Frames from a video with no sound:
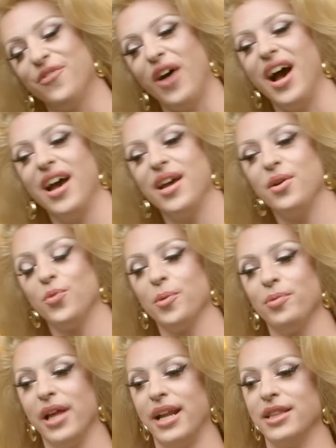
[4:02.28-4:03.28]
If I were
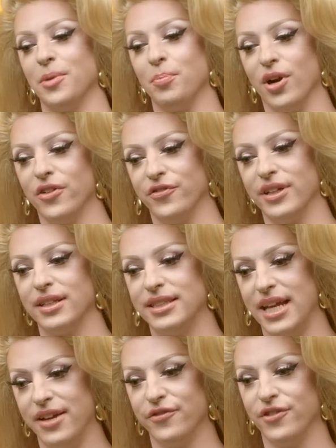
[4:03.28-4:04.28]
planning the perfect
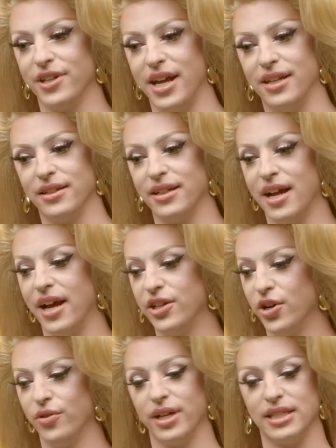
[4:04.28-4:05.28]
date for Katelyn, I
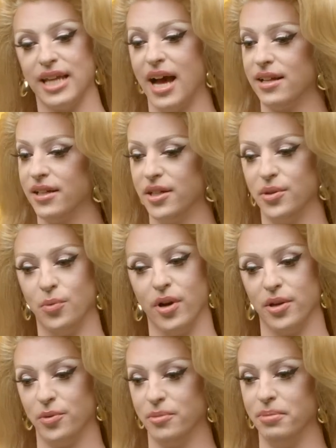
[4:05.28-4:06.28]
know exactly
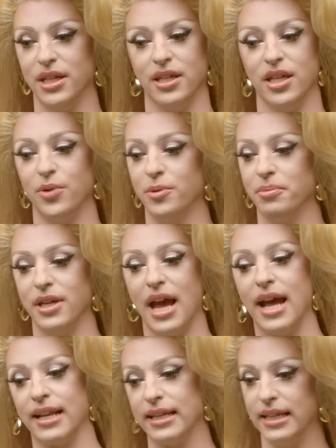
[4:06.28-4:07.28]
what it would be. It would be
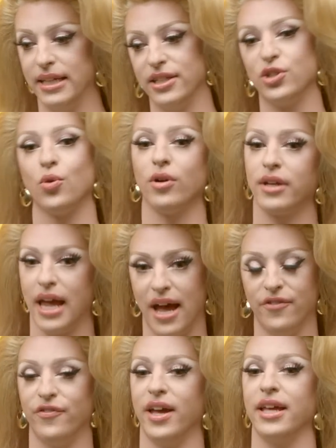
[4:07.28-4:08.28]
at an indoor
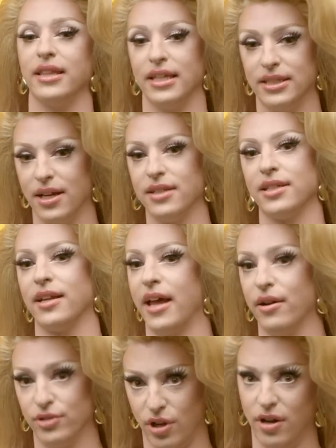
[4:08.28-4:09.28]
cafe that does
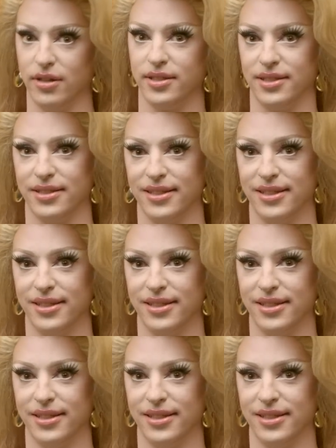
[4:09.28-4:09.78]
allow dogs.